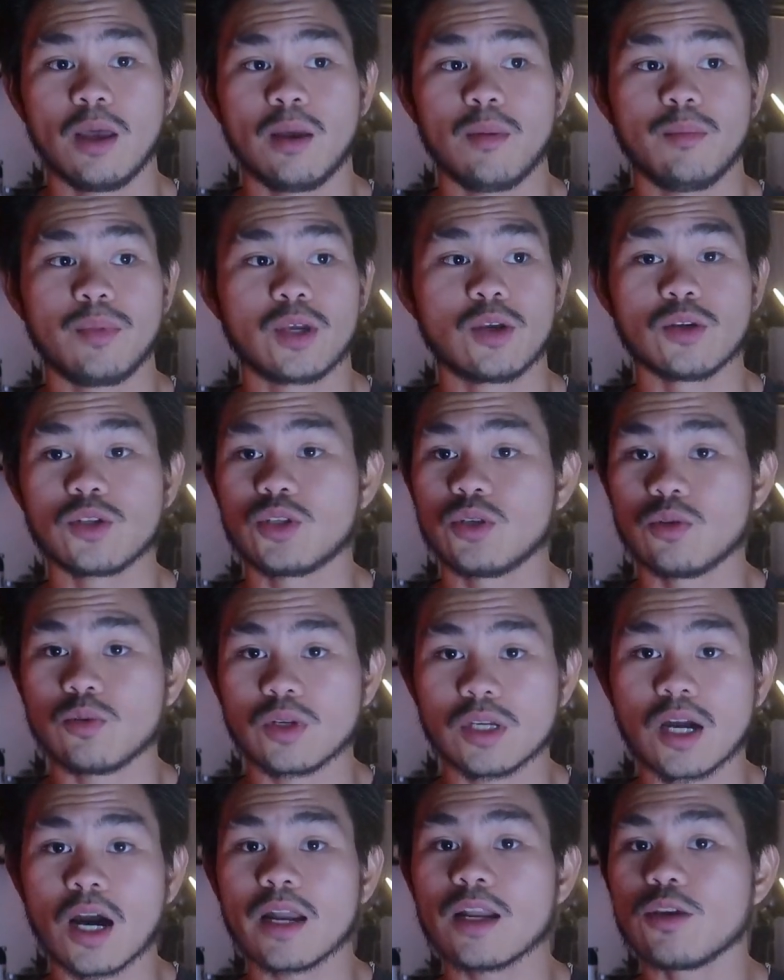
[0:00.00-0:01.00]
Because
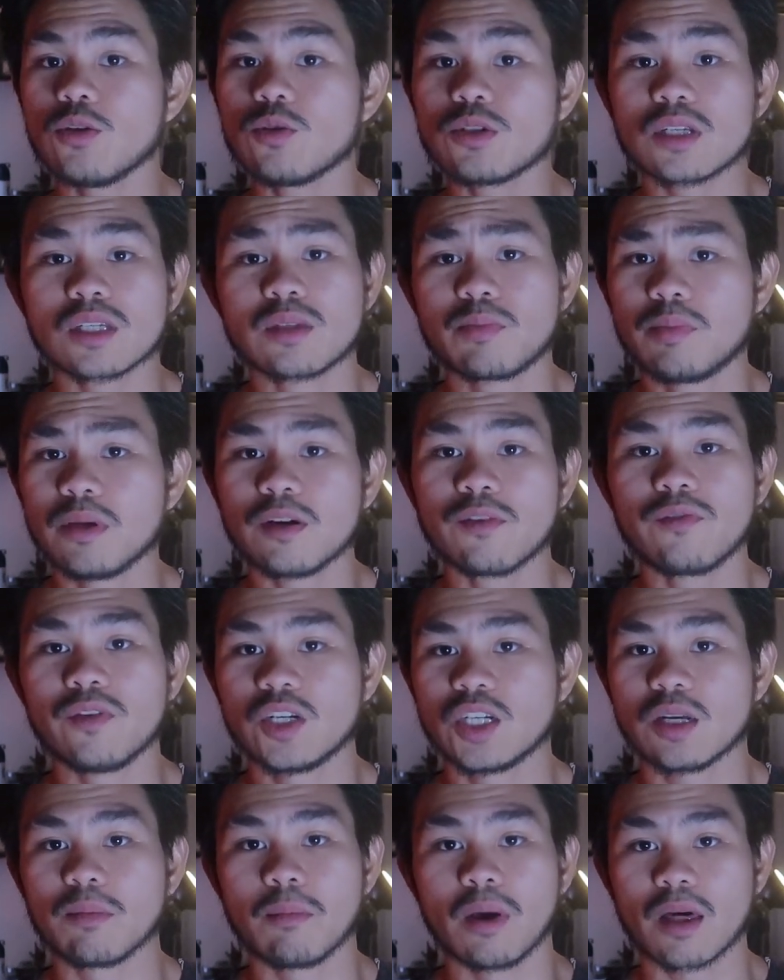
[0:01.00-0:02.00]
you gotta use the
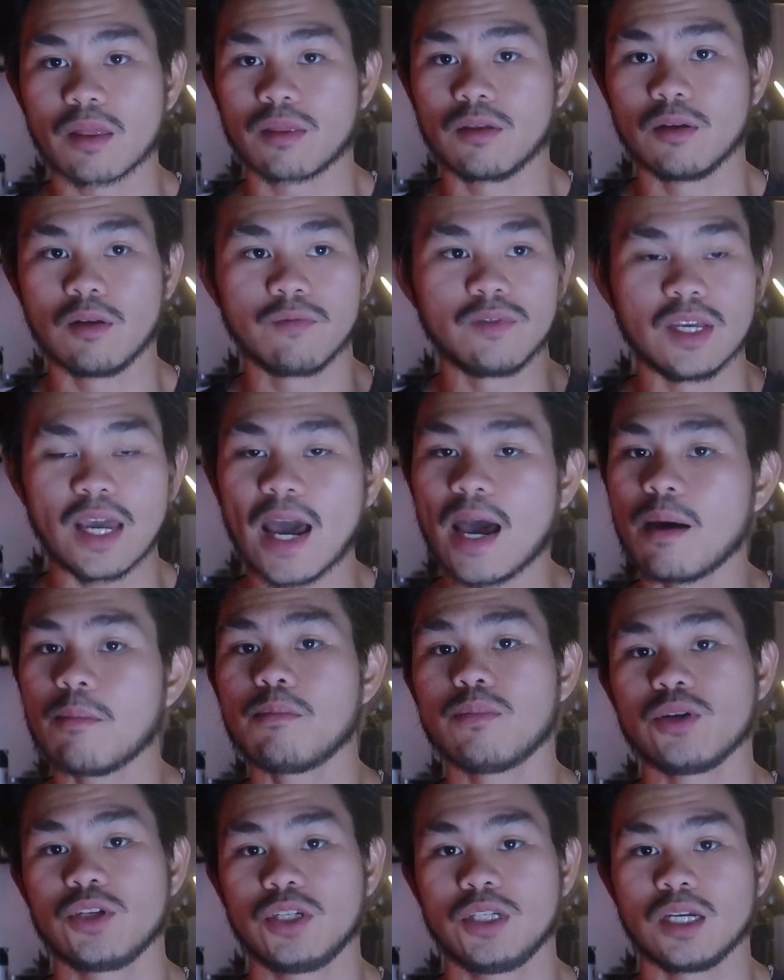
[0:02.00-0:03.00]
spearfishing method of the
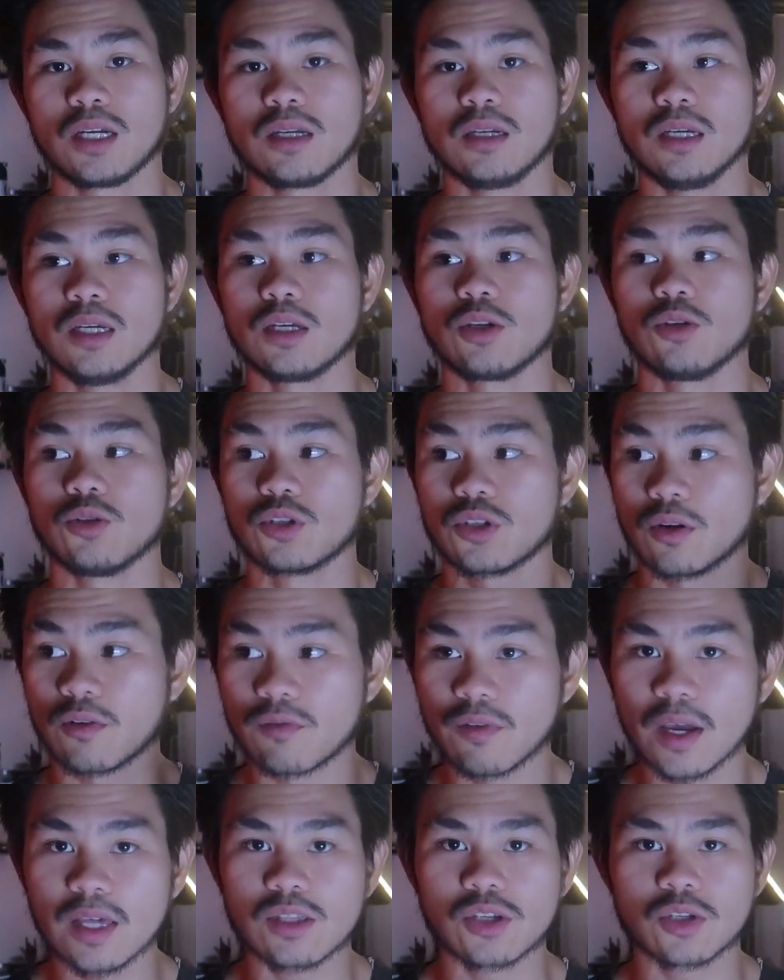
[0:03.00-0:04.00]
ambush technique. You
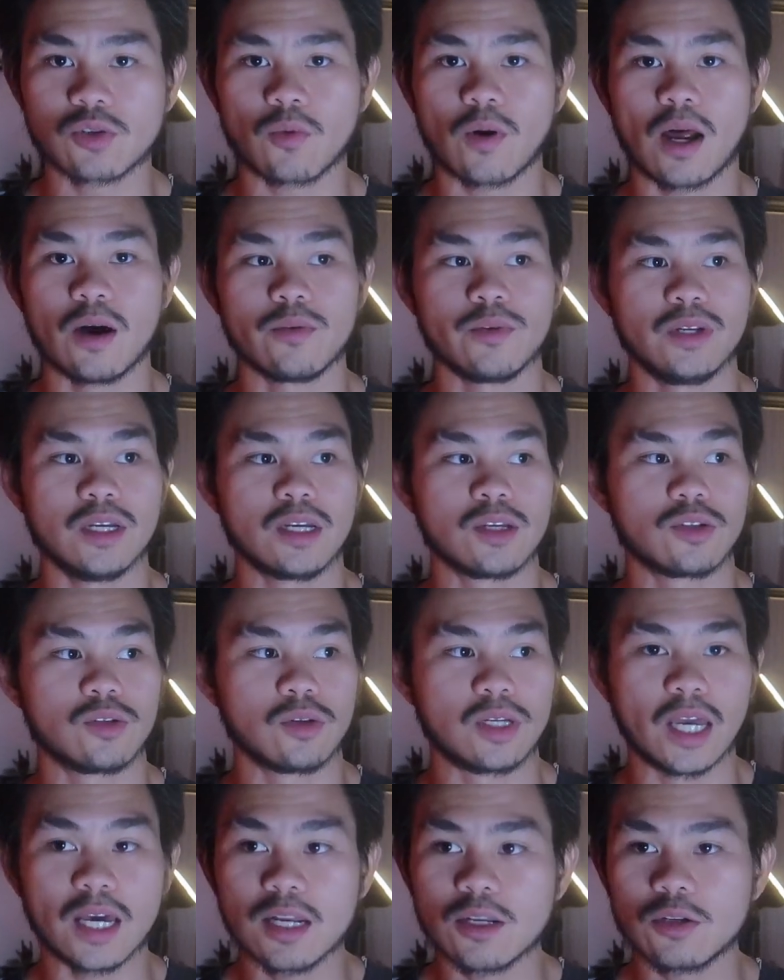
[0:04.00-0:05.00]
survey the surroundings. You
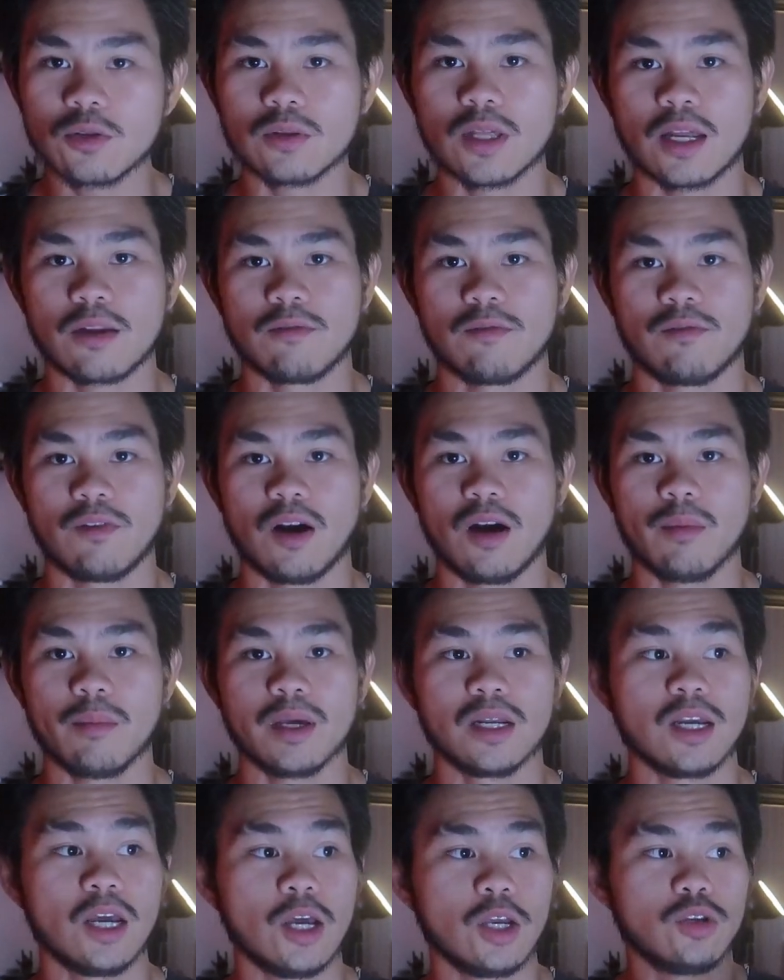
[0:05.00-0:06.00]
get into that
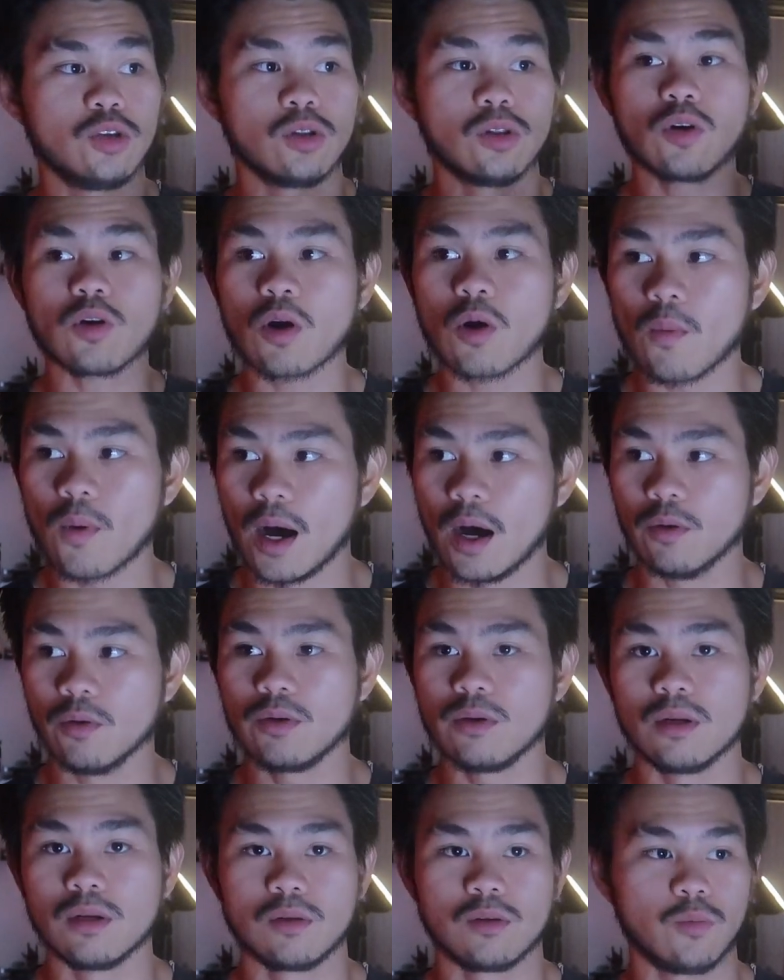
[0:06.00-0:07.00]
environment. You look
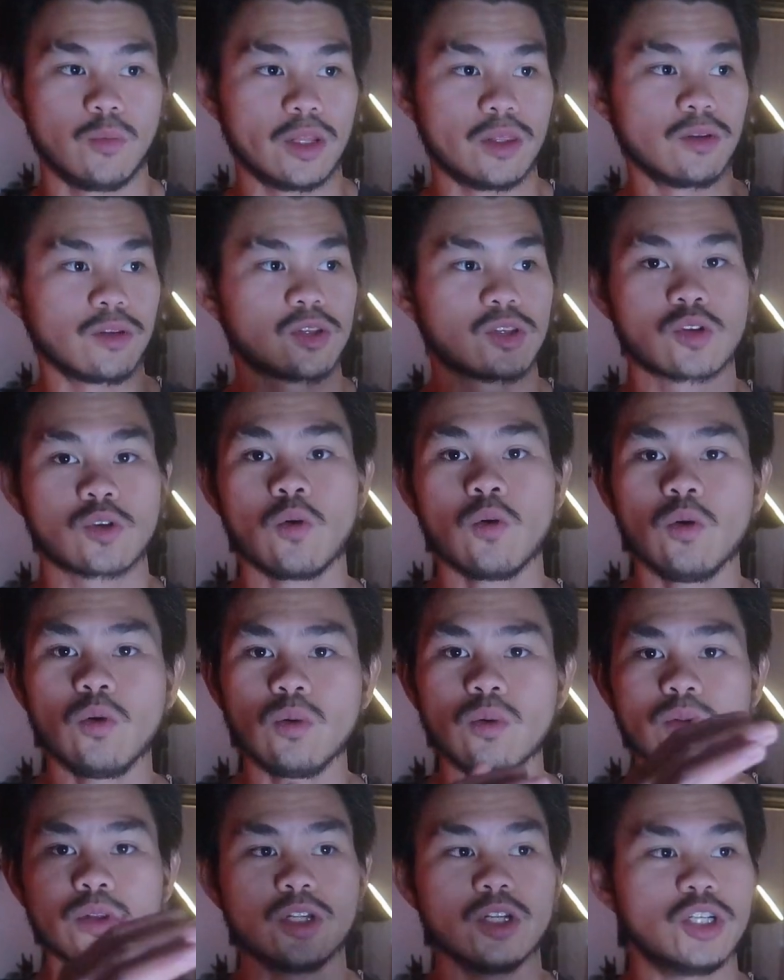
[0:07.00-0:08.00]
around. Whether it's
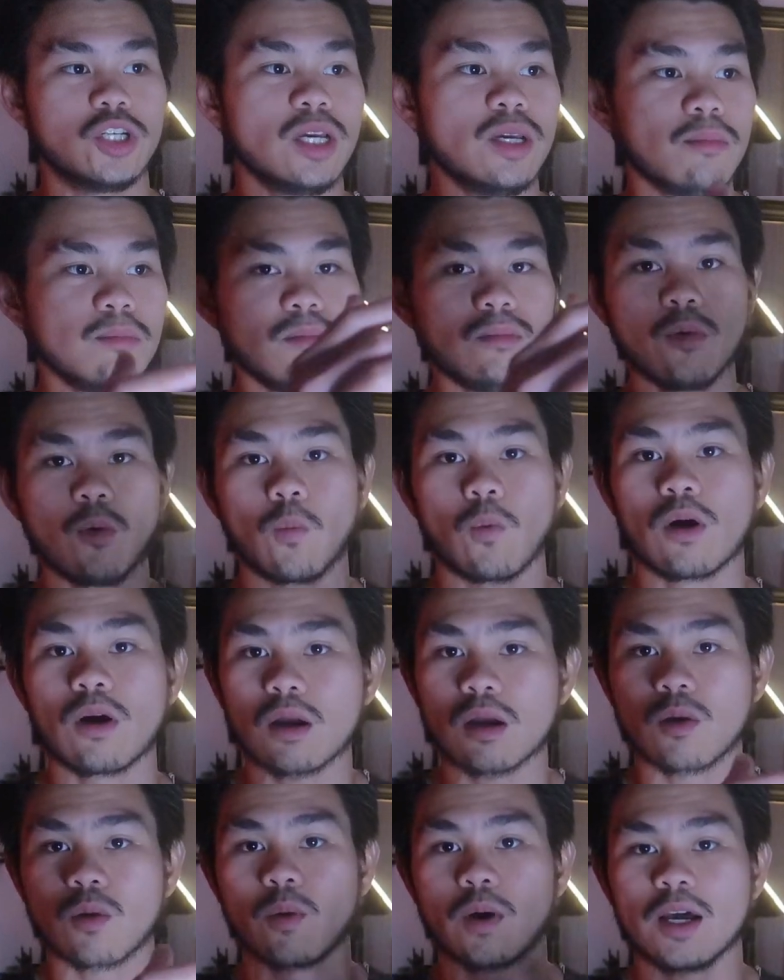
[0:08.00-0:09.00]
school, the gym,
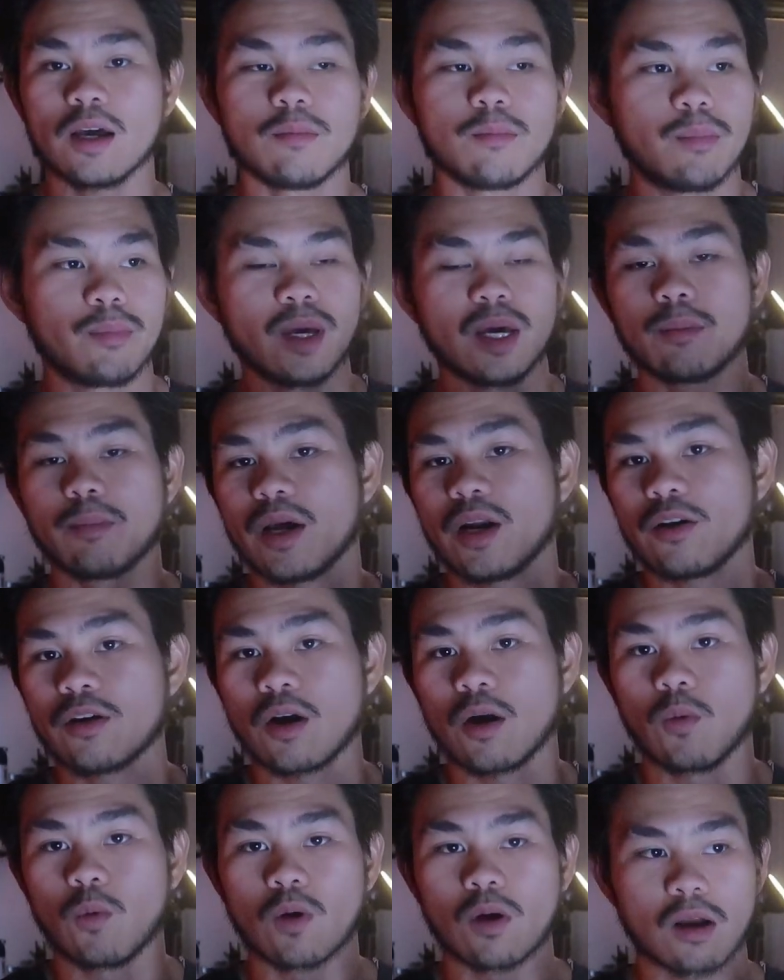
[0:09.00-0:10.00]
work, whatever. Better
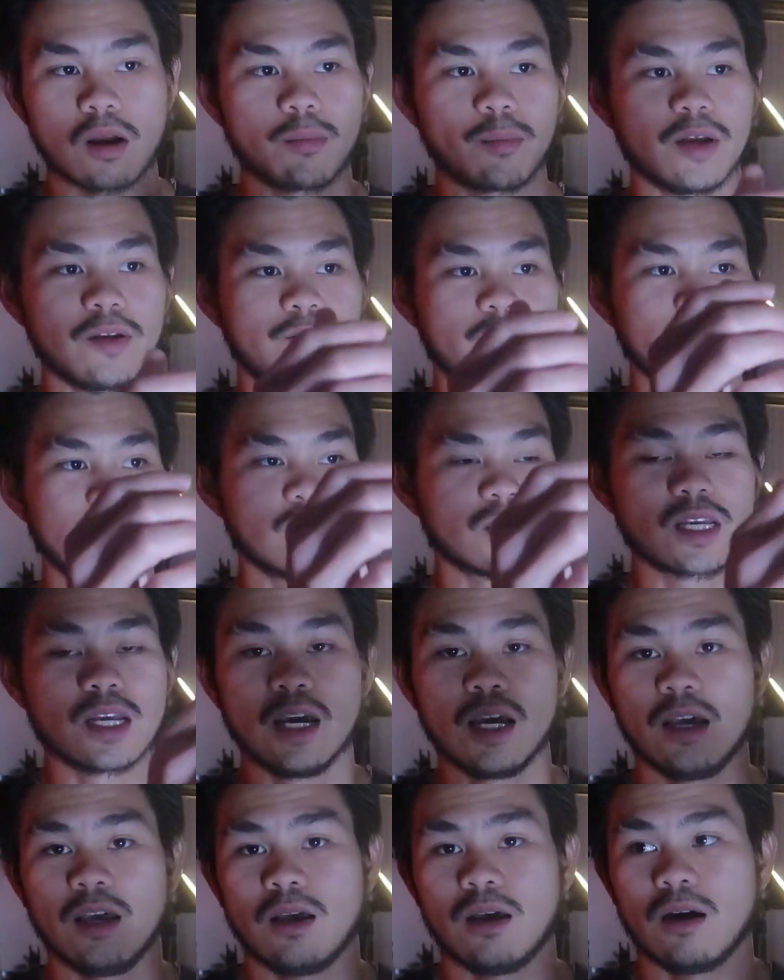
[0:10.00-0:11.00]
not work, my friends.
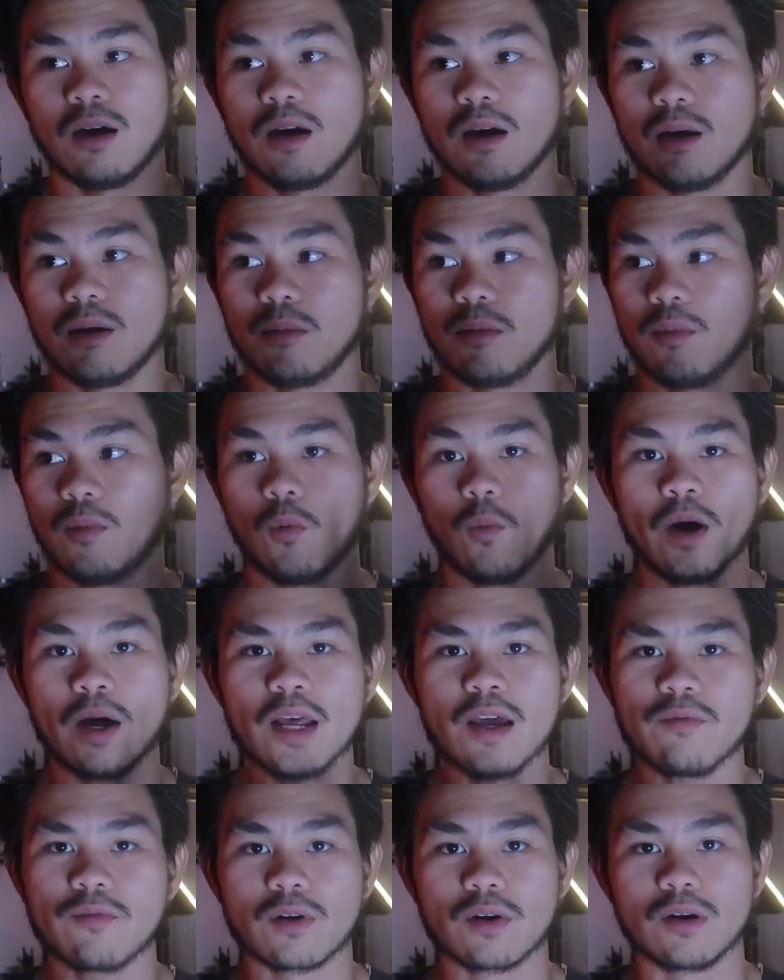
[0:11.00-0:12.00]

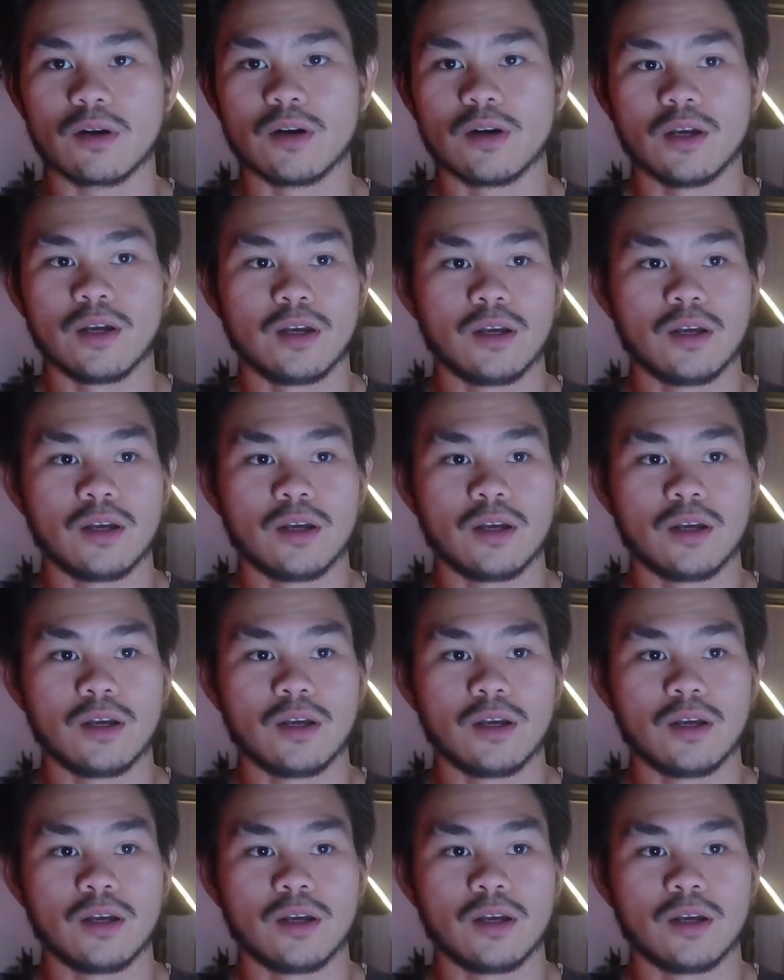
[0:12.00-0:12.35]
Whatever.